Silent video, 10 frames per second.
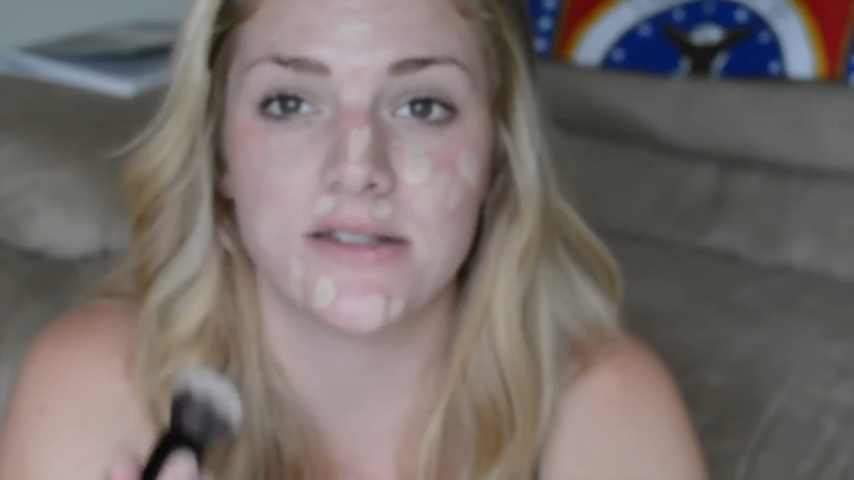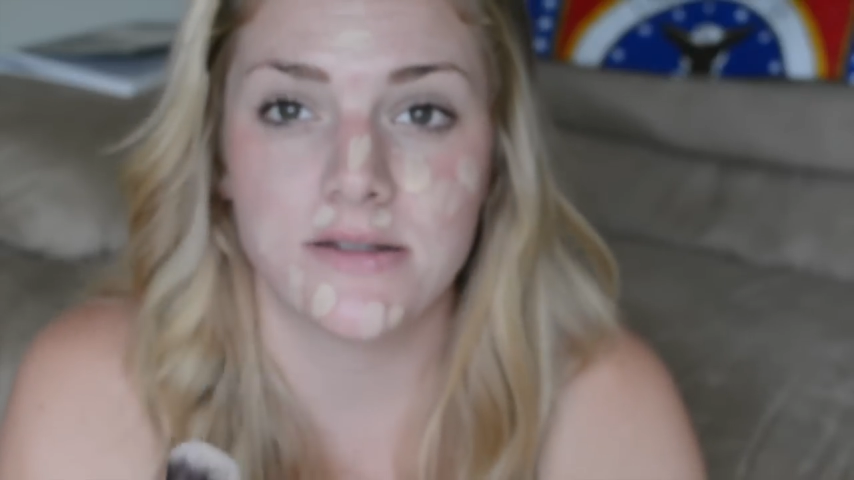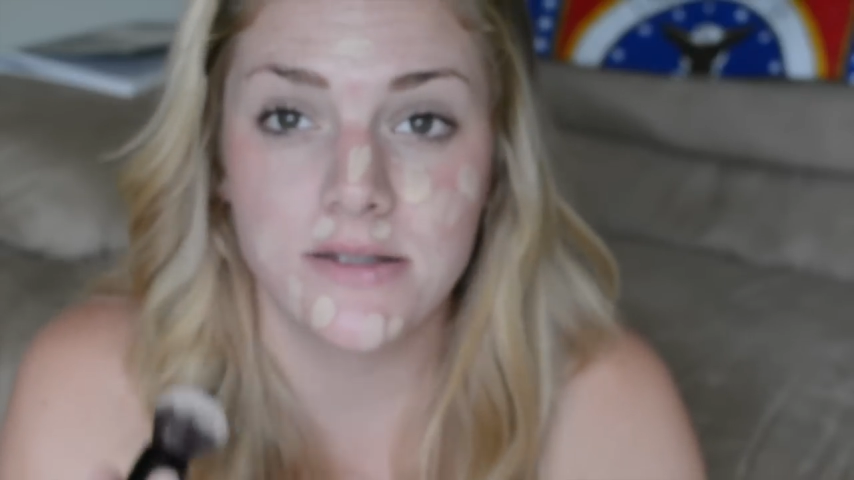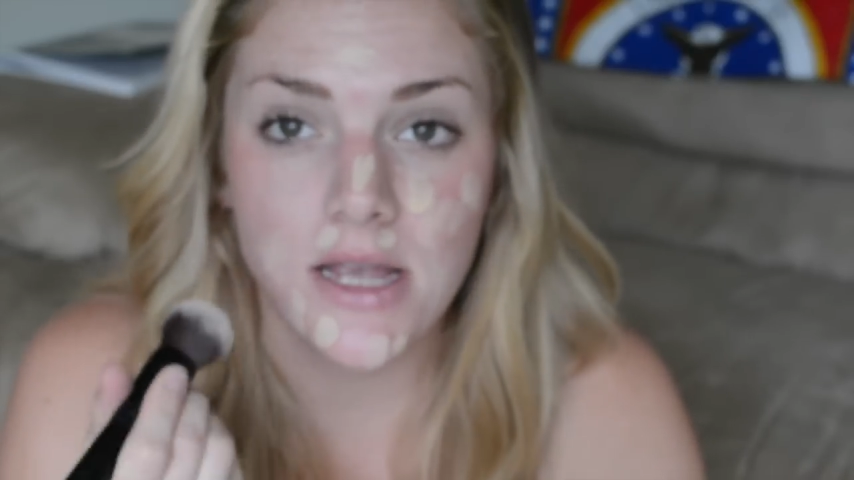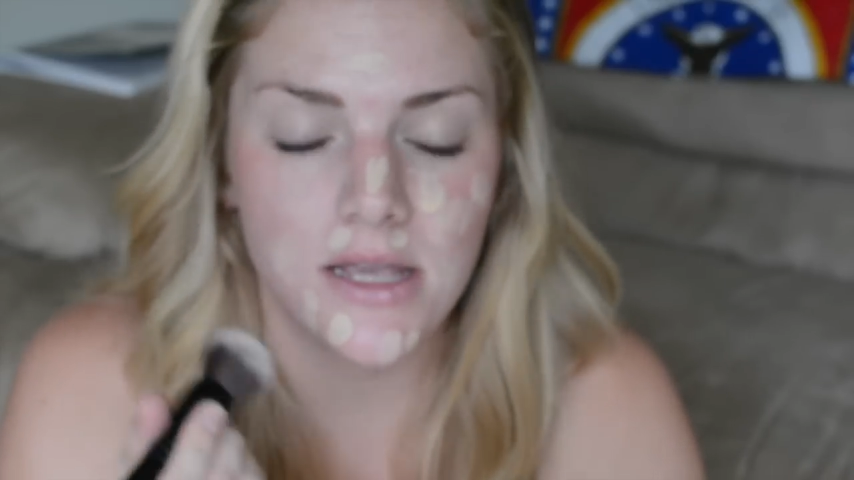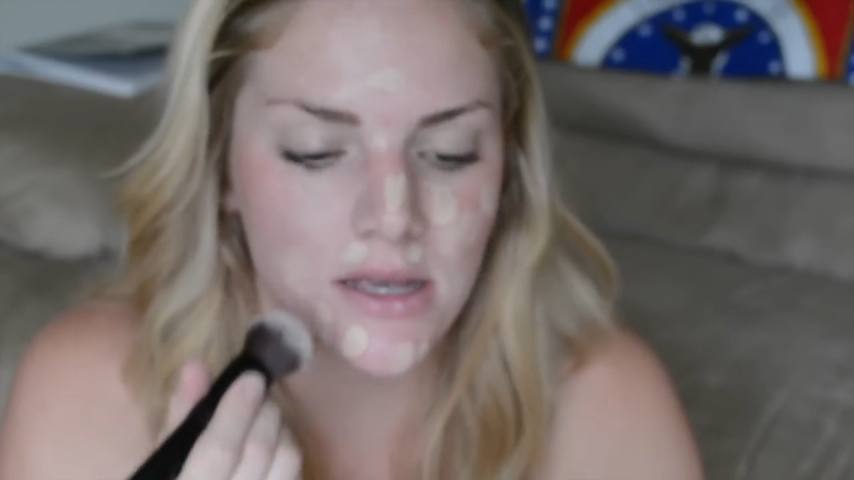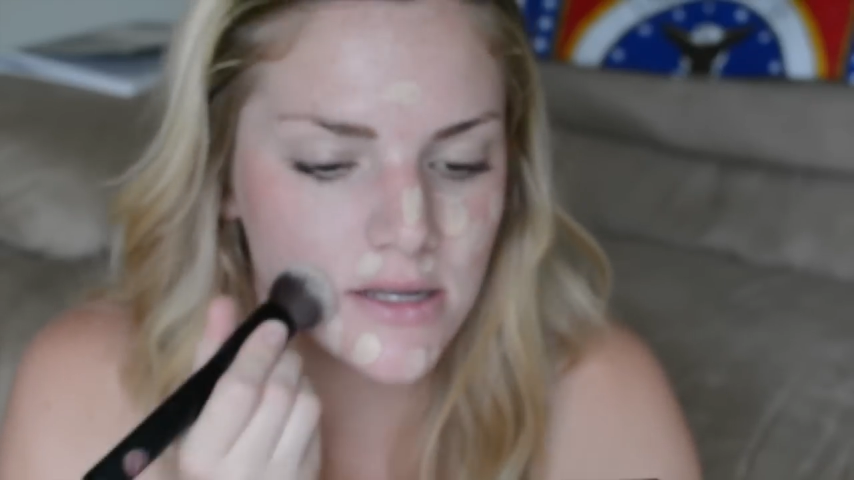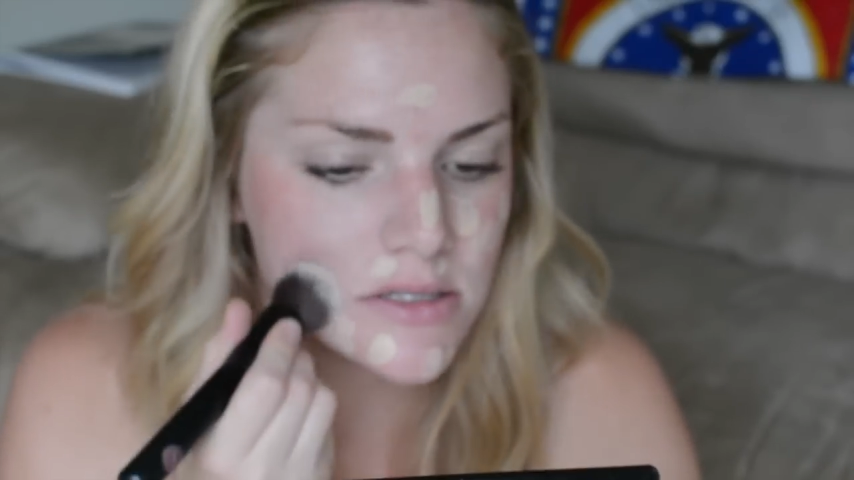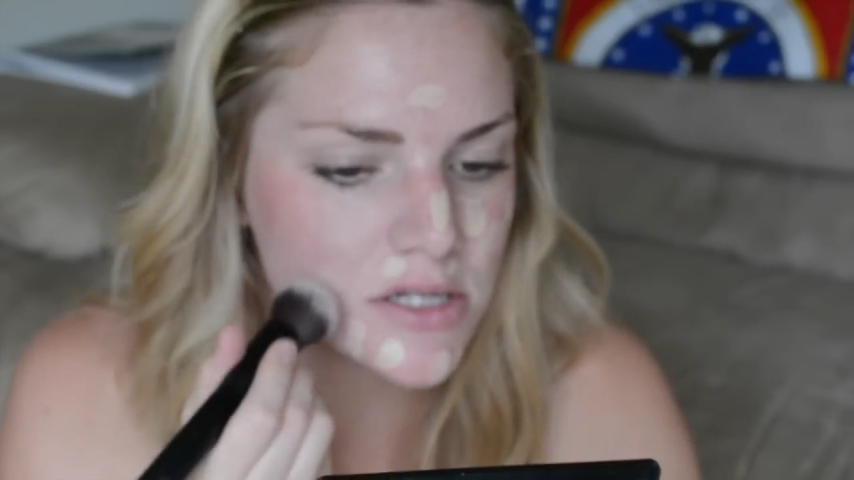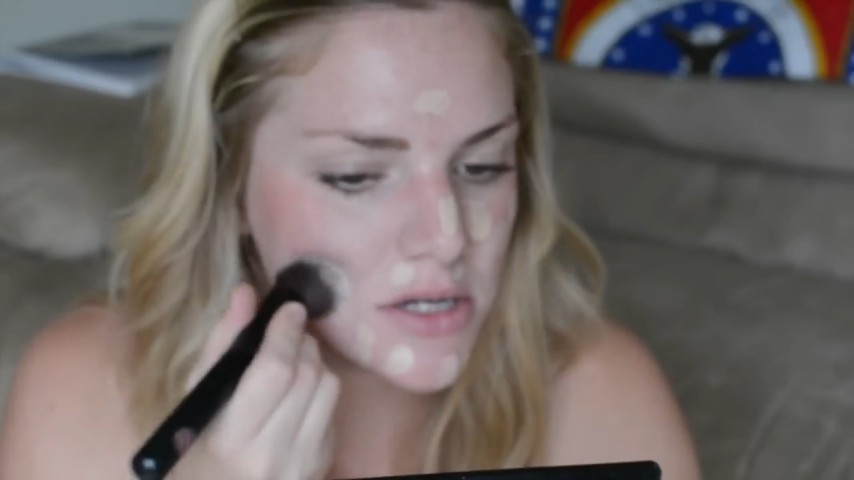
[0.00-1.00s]
sink
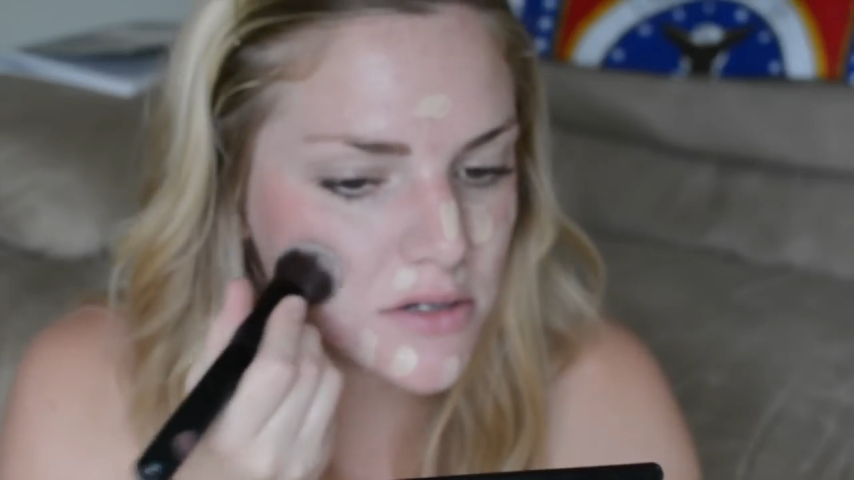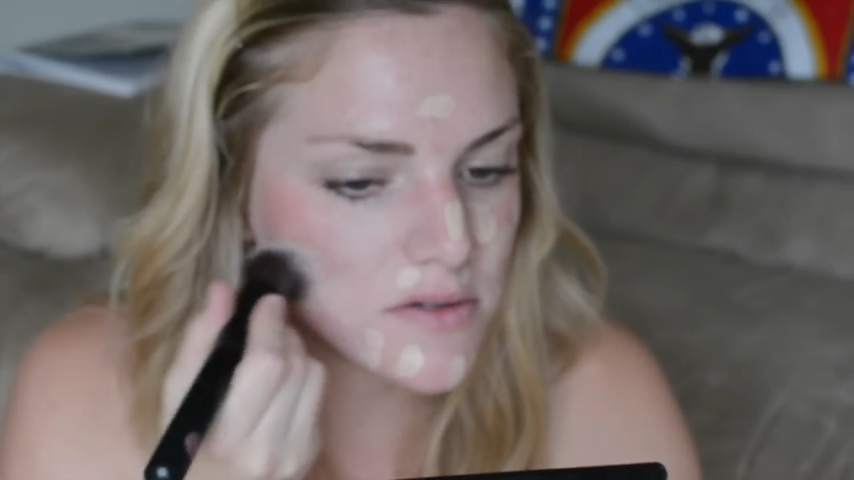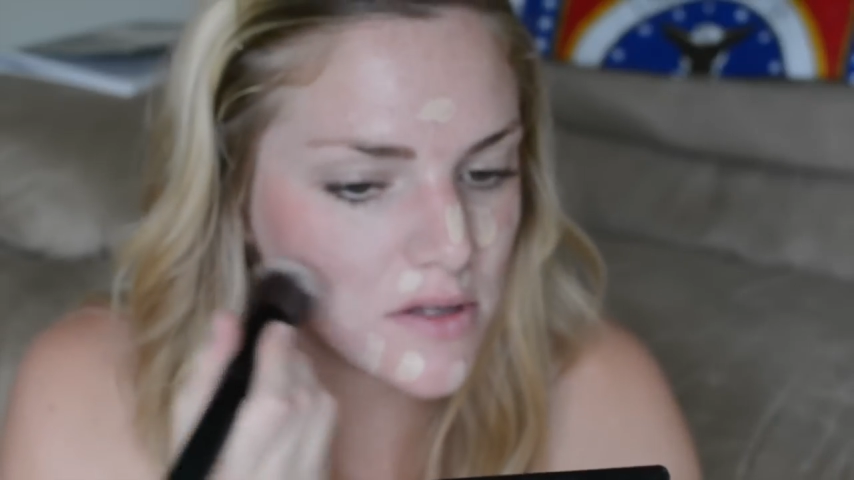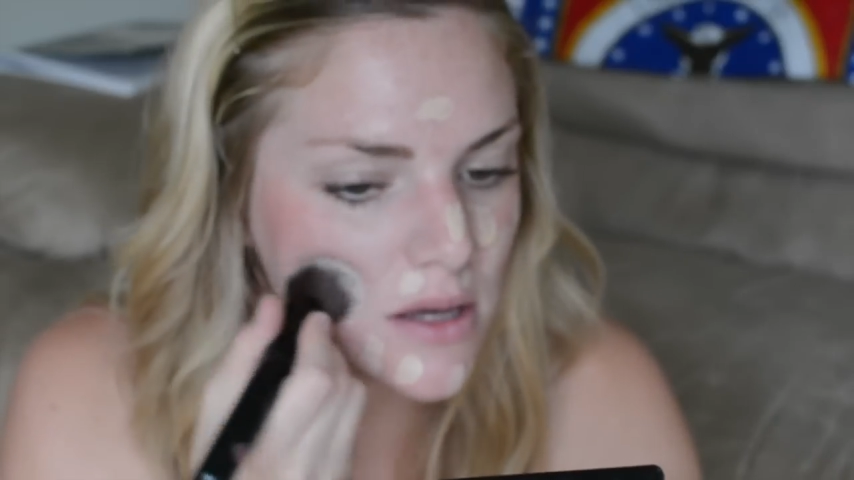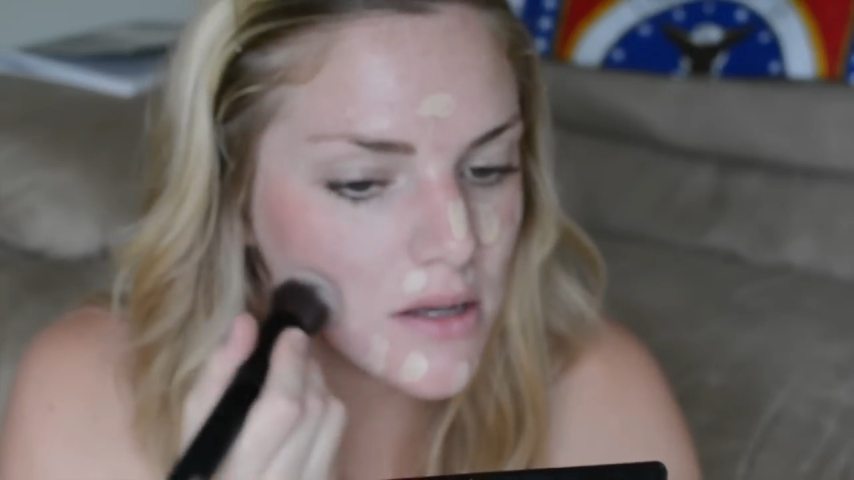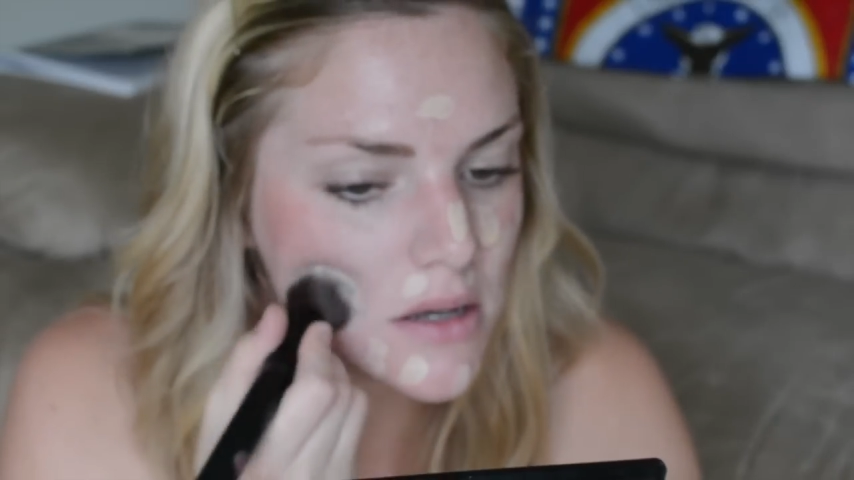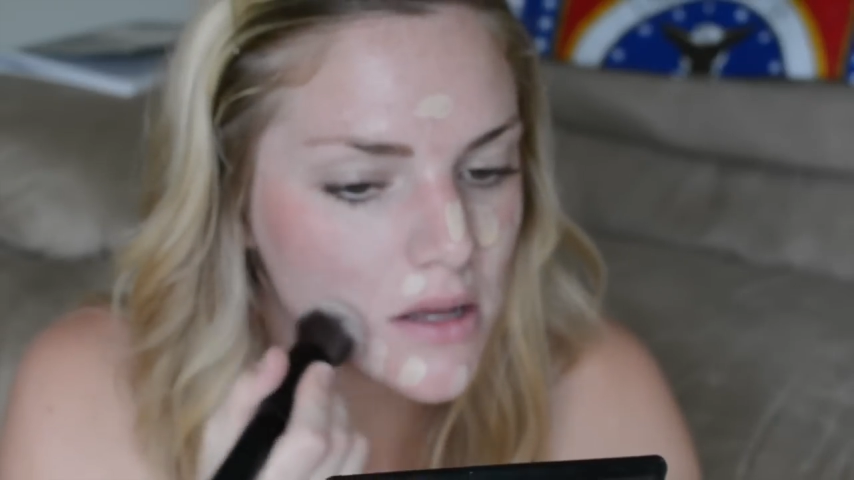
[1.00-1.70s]
into your skin,